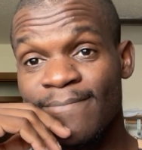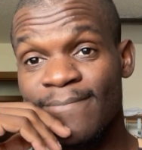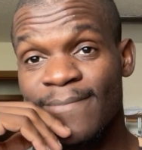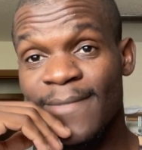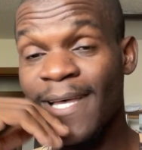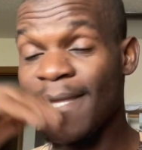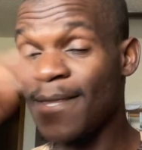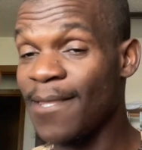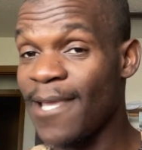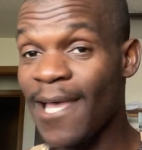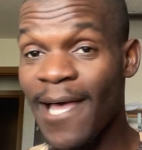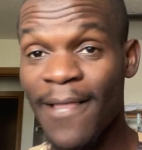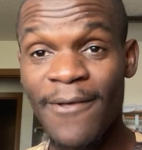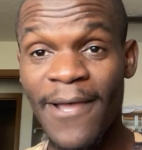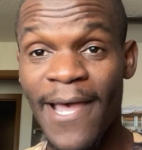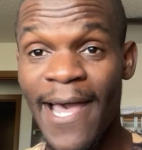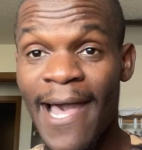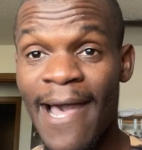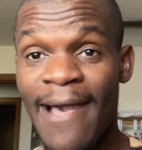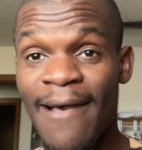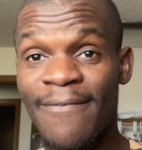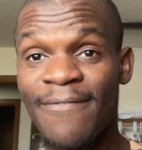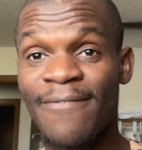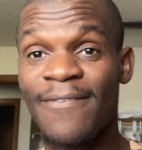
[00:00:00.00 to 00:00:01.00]
And the other
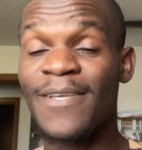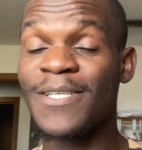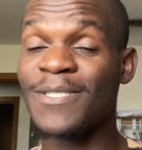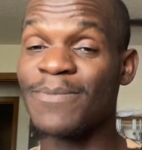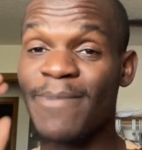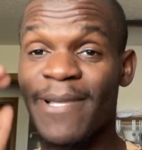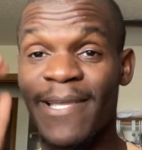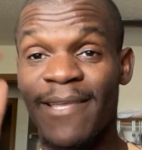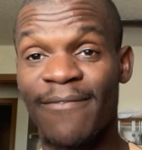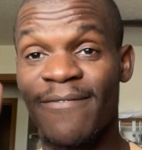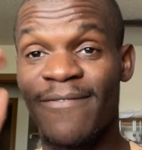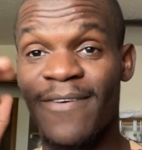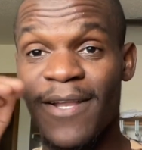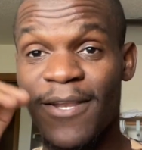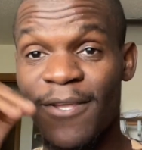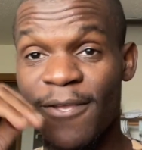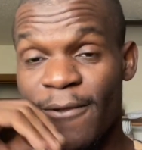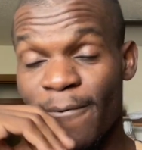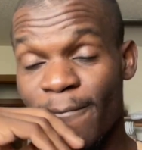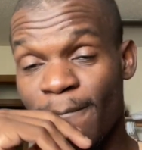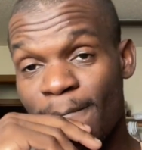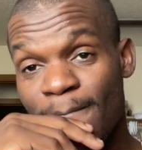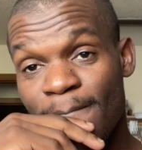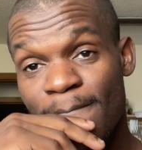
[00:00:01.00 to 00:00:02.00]
half is making fun of
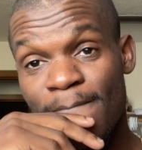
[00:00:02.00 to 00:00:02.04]
you.